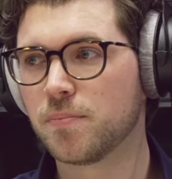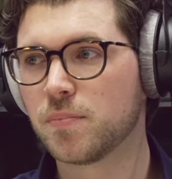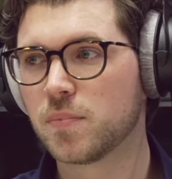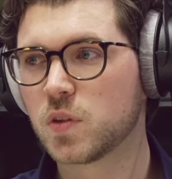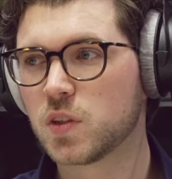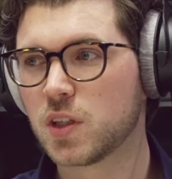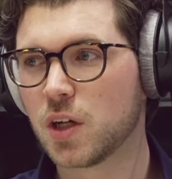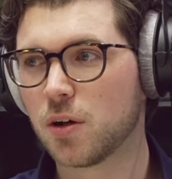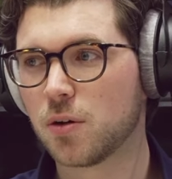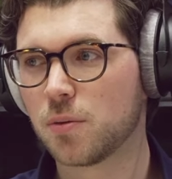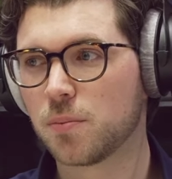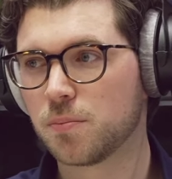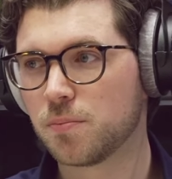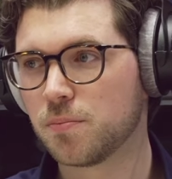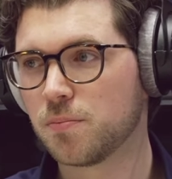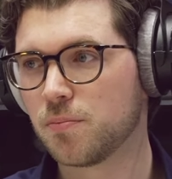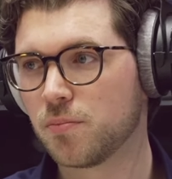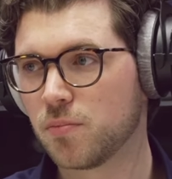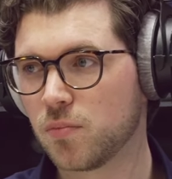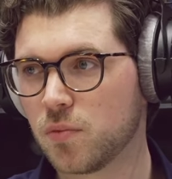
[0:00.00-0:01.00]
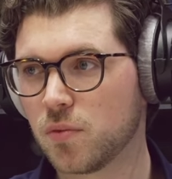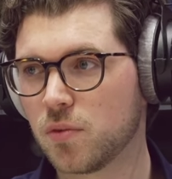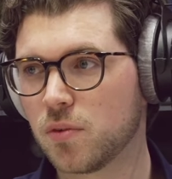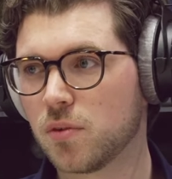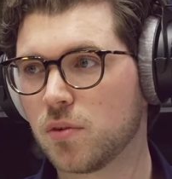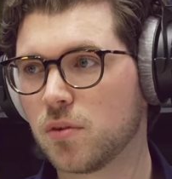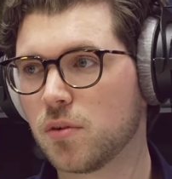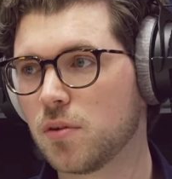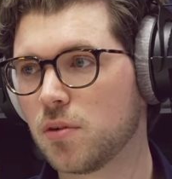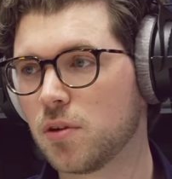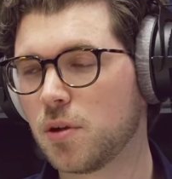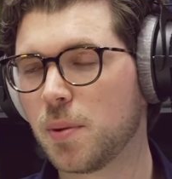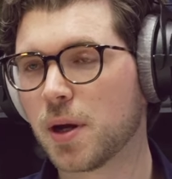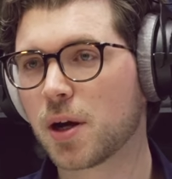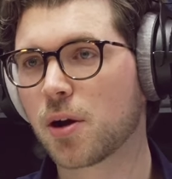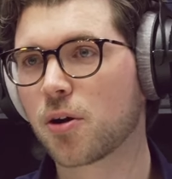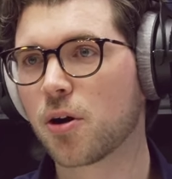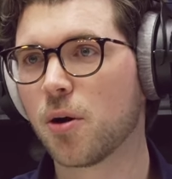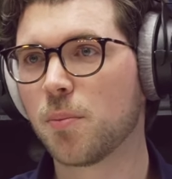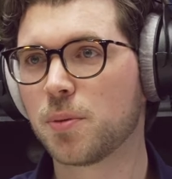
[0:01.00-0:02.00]
So the
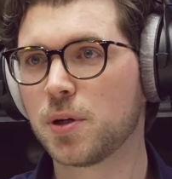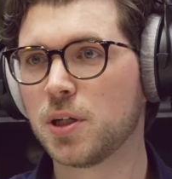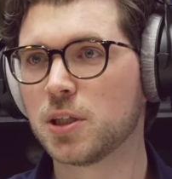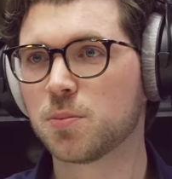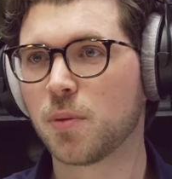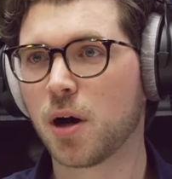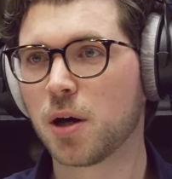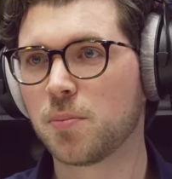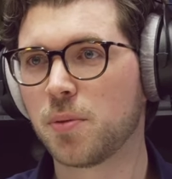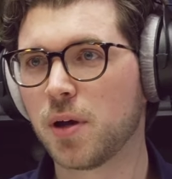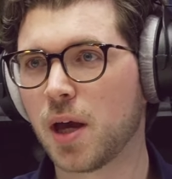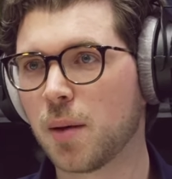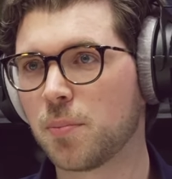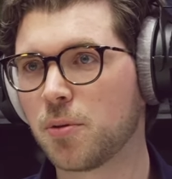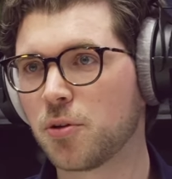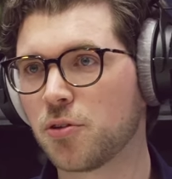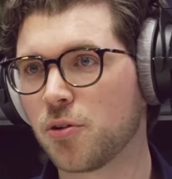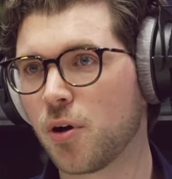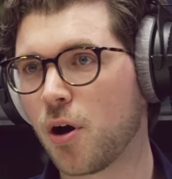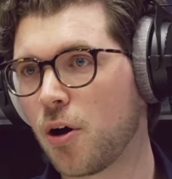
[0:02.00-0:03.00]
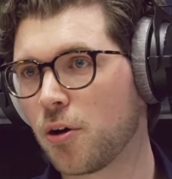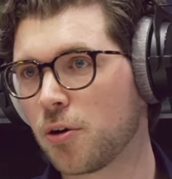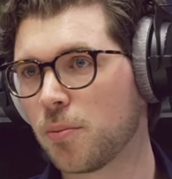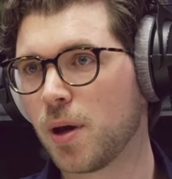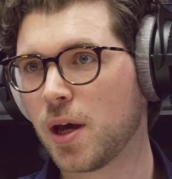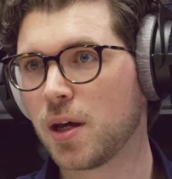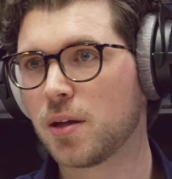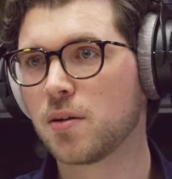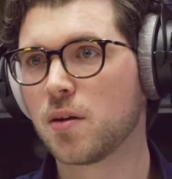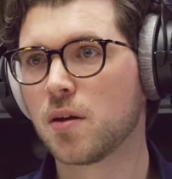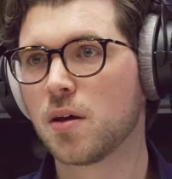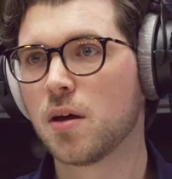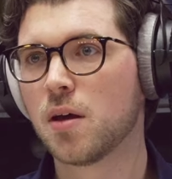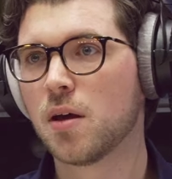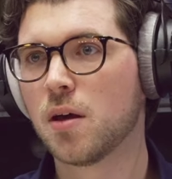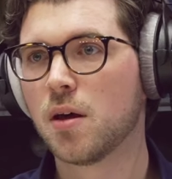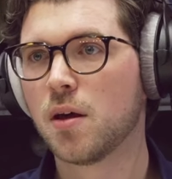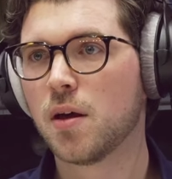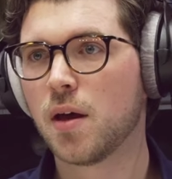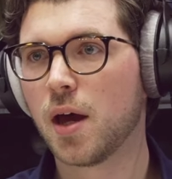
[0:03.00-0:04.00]
bigger companies might be able to automate
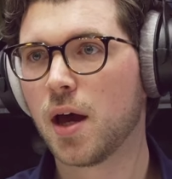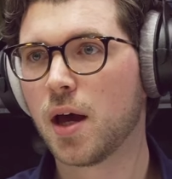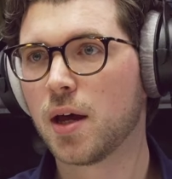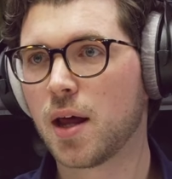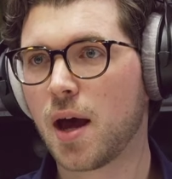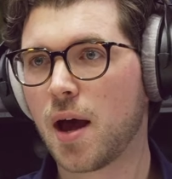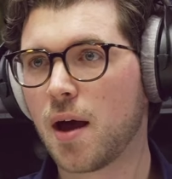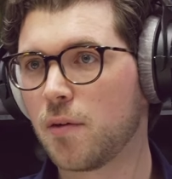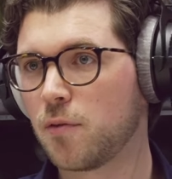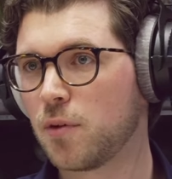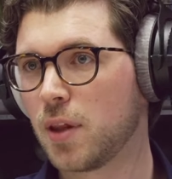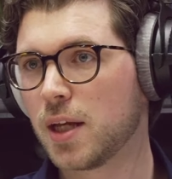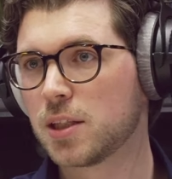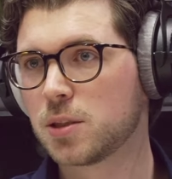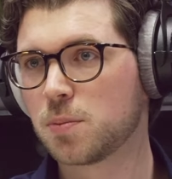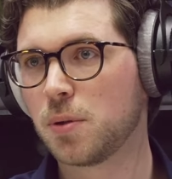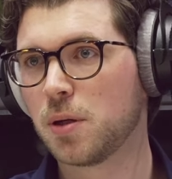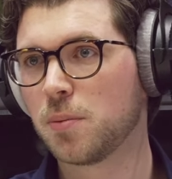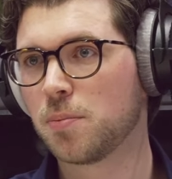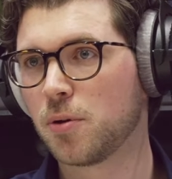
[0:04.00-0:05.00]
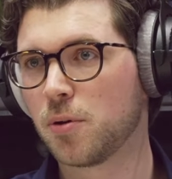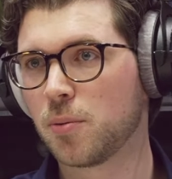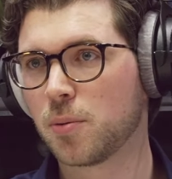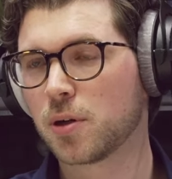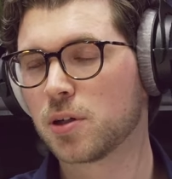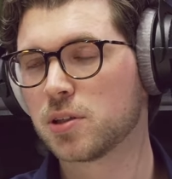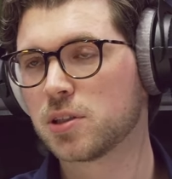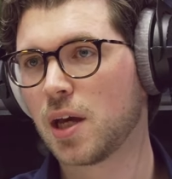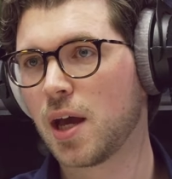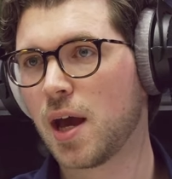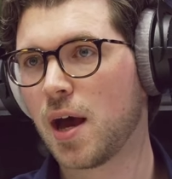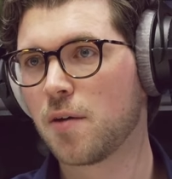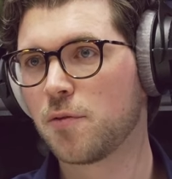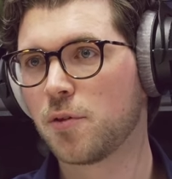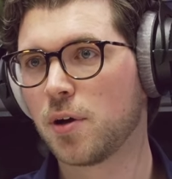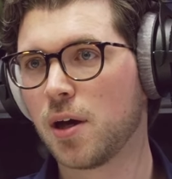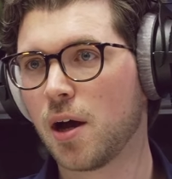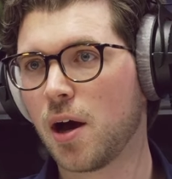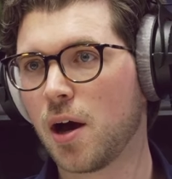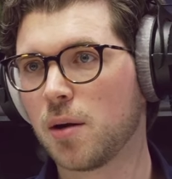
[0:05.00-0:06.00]
and have less people because they have
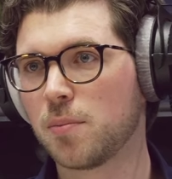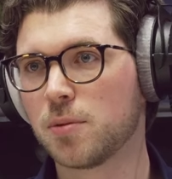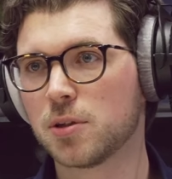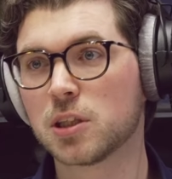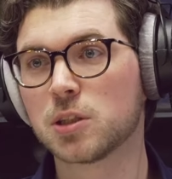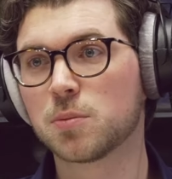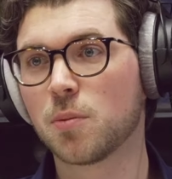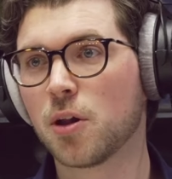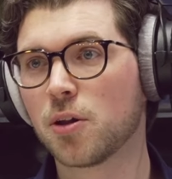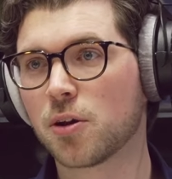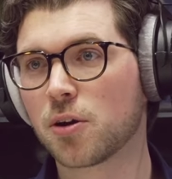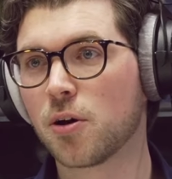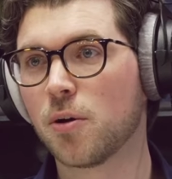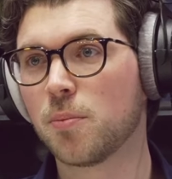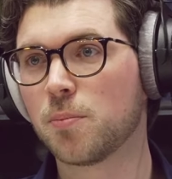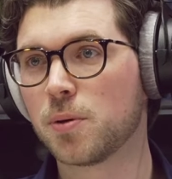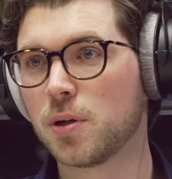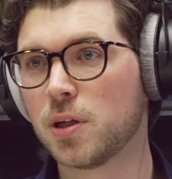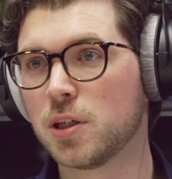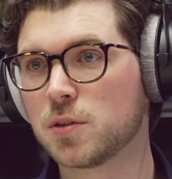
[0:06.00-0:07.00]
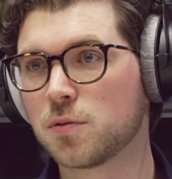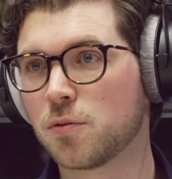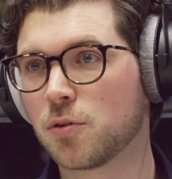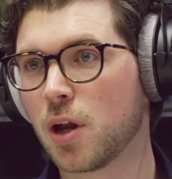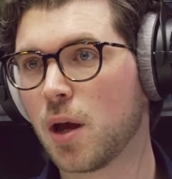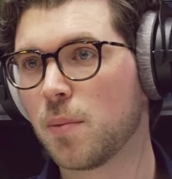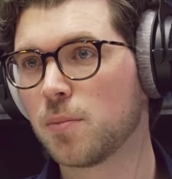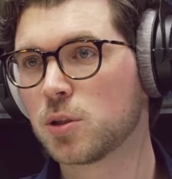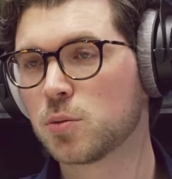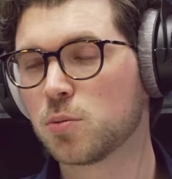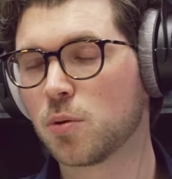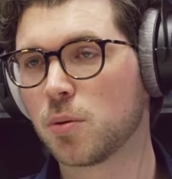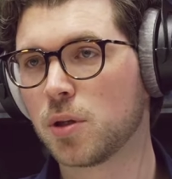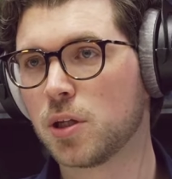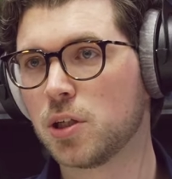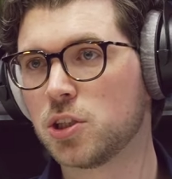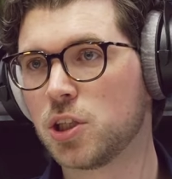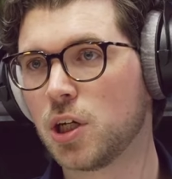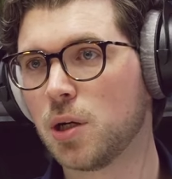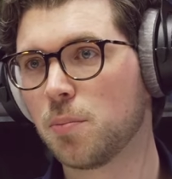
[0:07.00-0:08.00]
AI, but the smaller companies, for them, it's probably
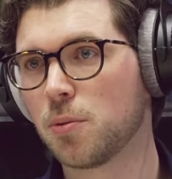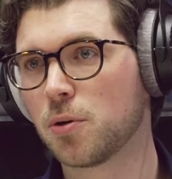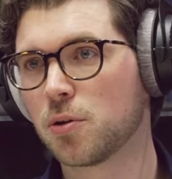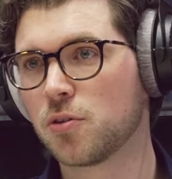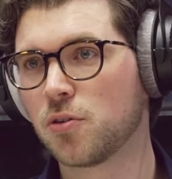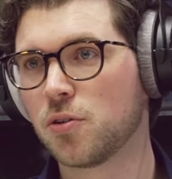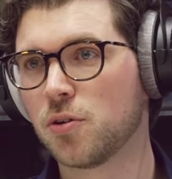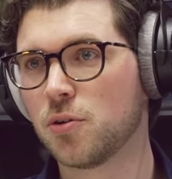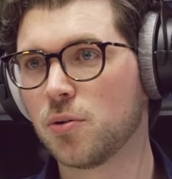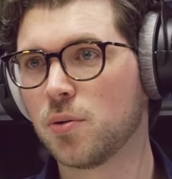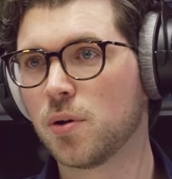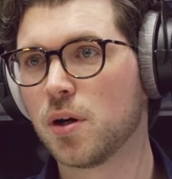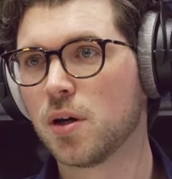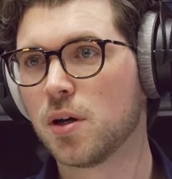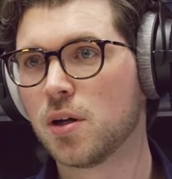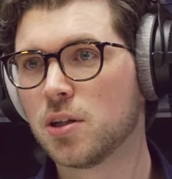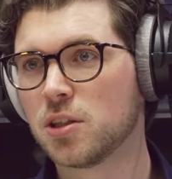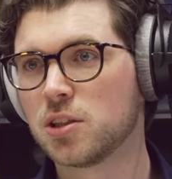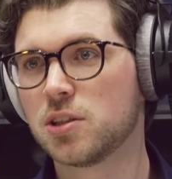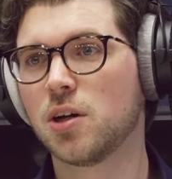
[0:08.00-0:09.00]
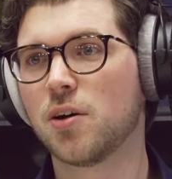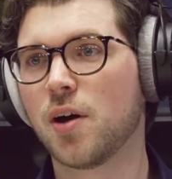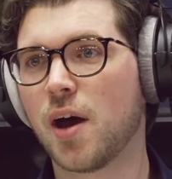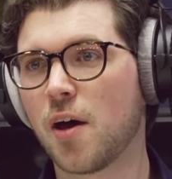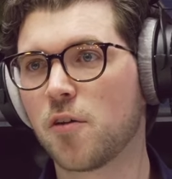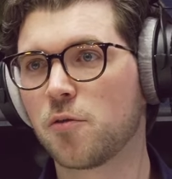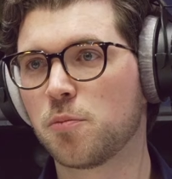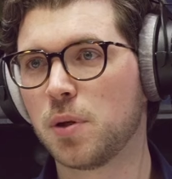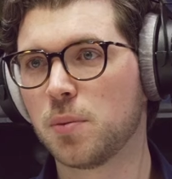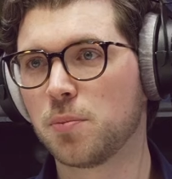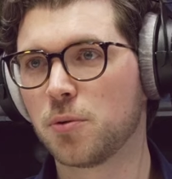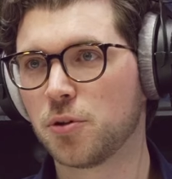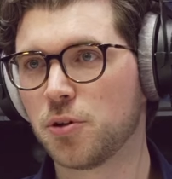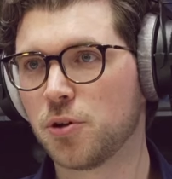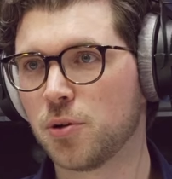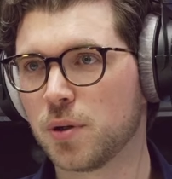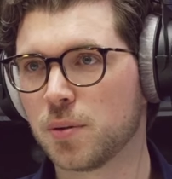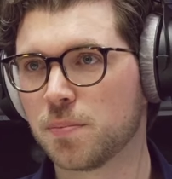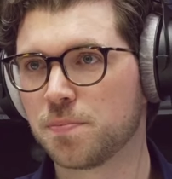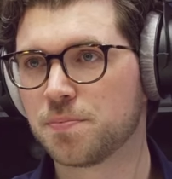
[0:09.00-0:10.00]
cheaper to still have people
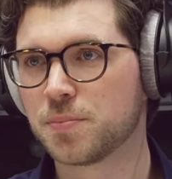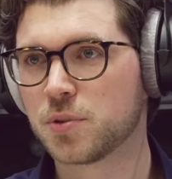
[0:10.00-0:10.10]
do it.